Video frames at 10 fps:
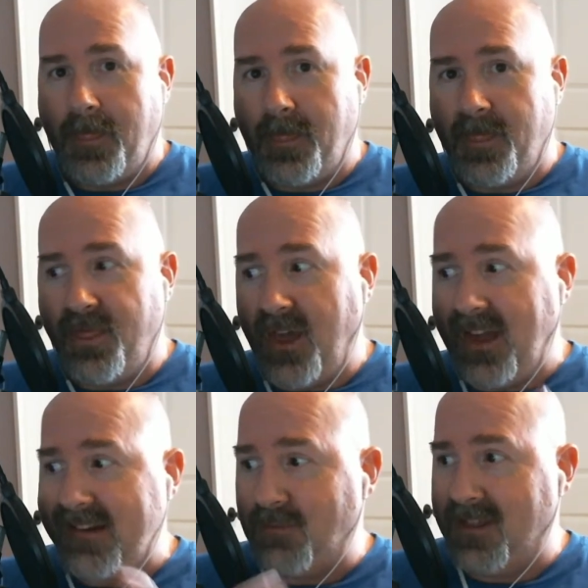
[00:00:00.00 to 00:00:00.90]

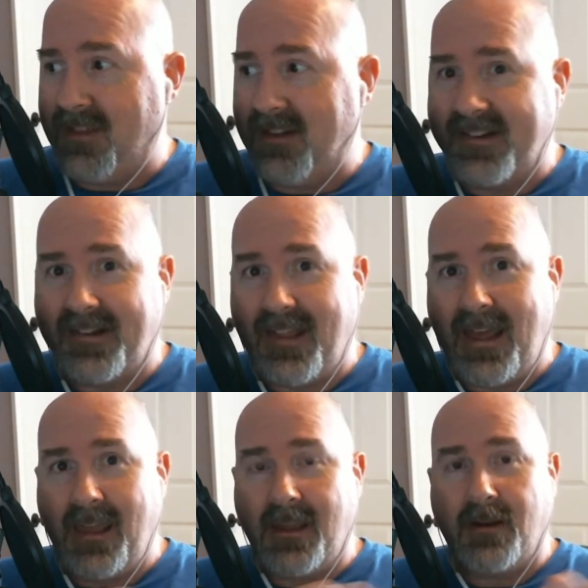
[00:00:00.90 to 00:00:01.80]
That's what this is
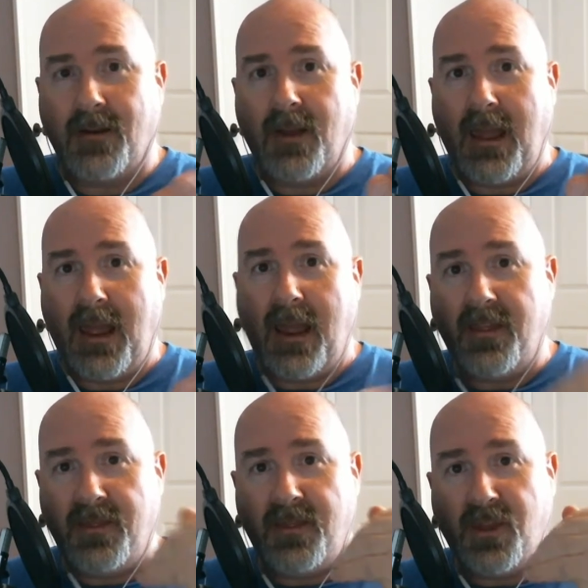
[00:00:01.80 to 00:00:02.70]
like,
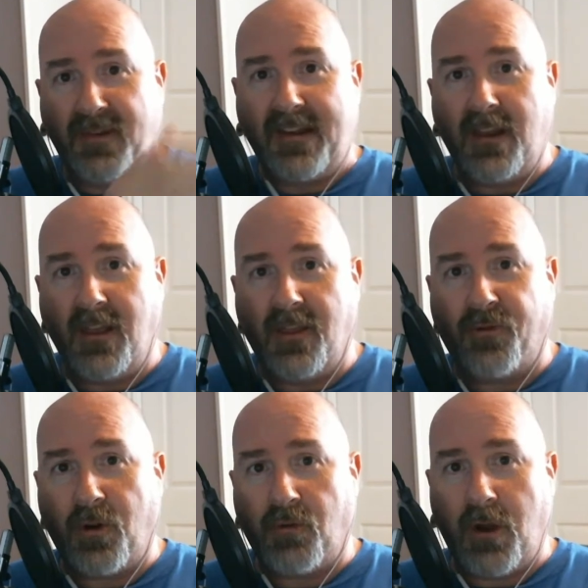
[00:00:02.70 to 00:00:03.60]
and you sitting in the
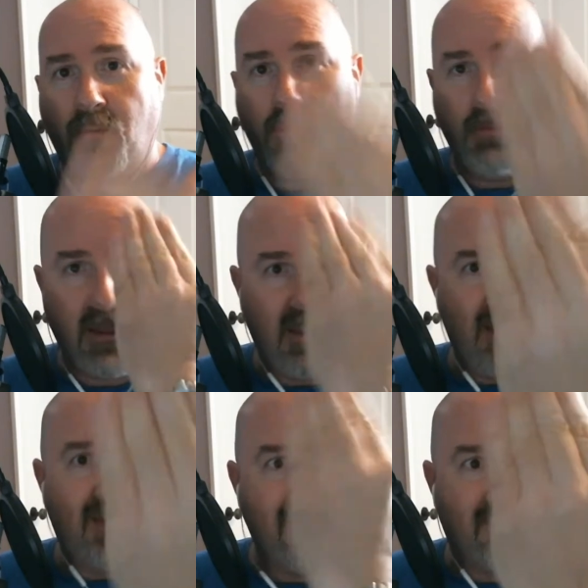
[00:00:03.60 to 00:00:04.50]
front row. Like,
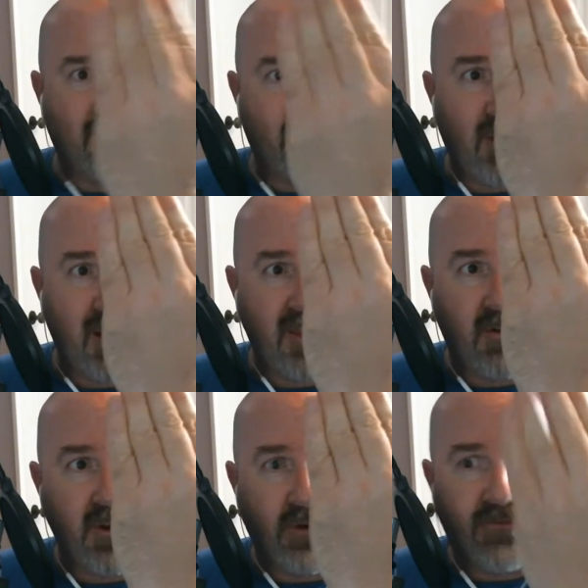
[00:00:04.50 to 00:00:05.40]
it is right
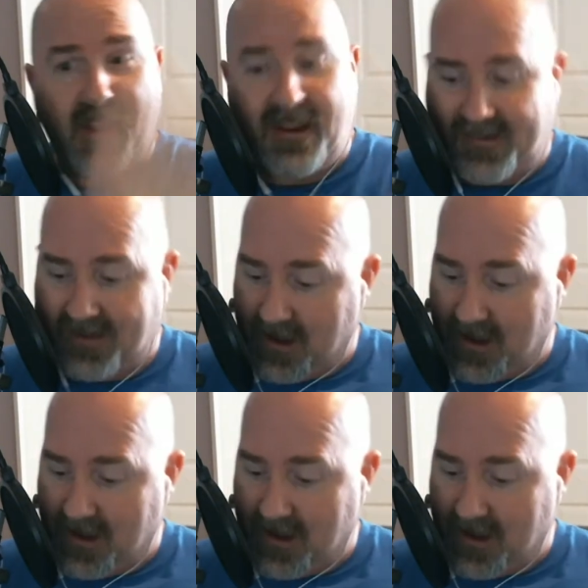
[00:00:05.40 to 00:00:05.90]
there in your face.